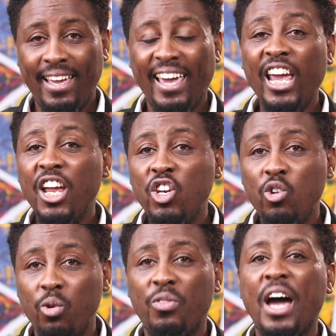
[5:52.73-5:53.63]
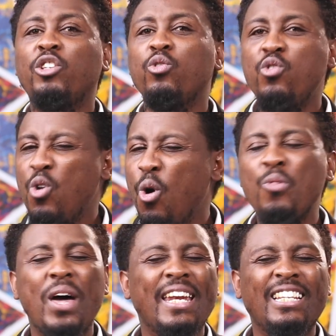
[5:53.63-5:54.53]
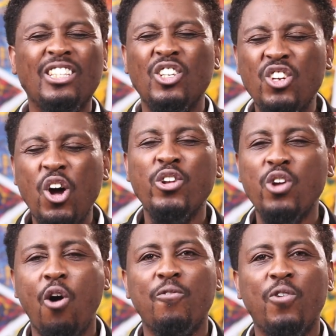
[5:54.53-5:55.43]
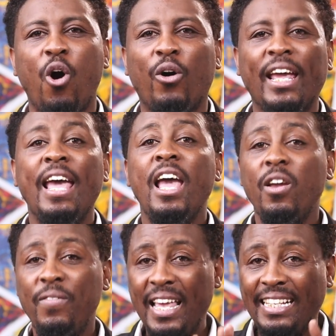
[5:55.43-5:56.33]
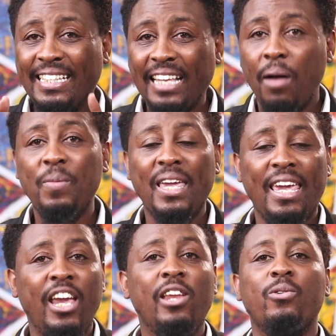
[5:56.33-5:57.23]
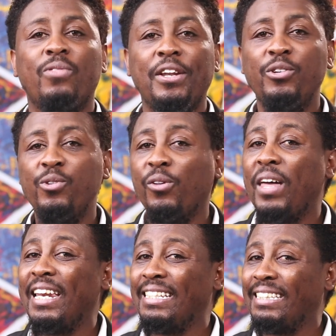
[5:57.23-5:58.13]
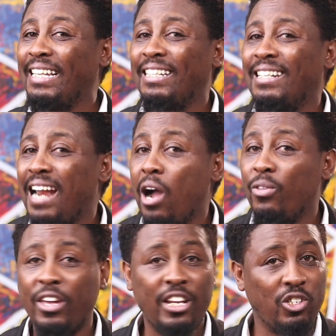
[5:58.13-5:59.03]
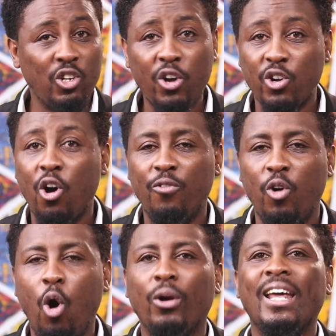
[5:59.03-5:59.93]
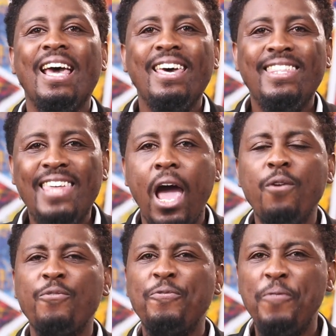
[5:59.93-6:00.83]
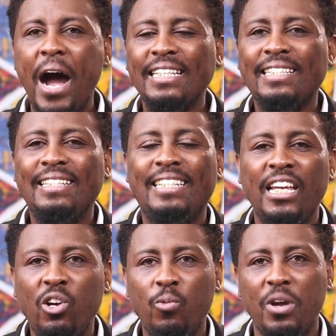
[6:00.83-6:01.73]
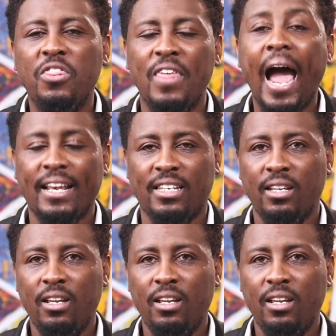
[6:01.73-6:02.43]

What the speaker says: in you that you know that it is not of God, if there's something in you that you know that it is a struggle that is not of God, then first deal with that